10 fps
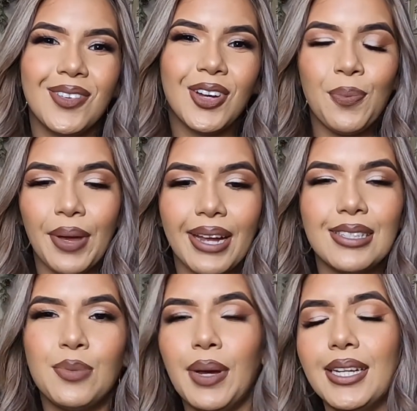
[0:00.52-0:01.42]
welcome back
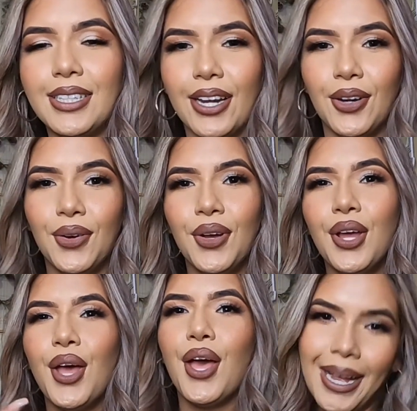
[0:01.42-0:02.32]
to my channel.
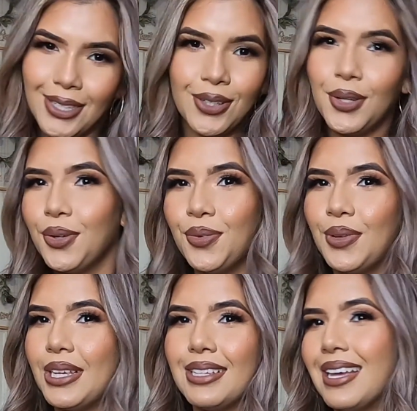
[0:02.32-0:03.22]
I don't know if
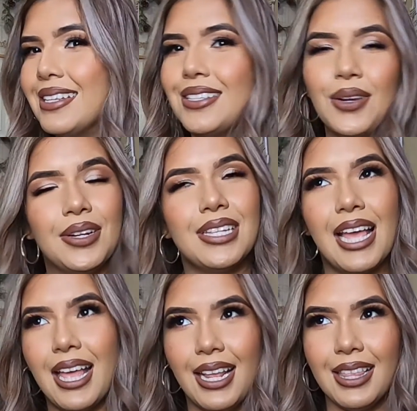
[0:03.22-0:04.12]
you guys noticed
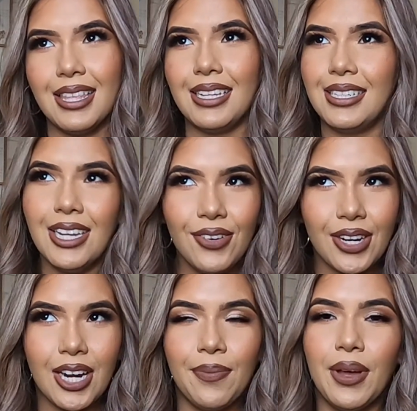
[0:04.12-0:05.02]
anything
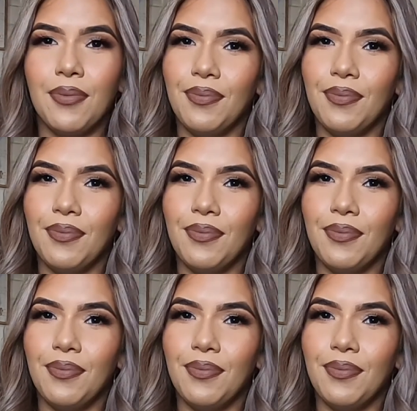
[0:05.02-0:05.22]
different about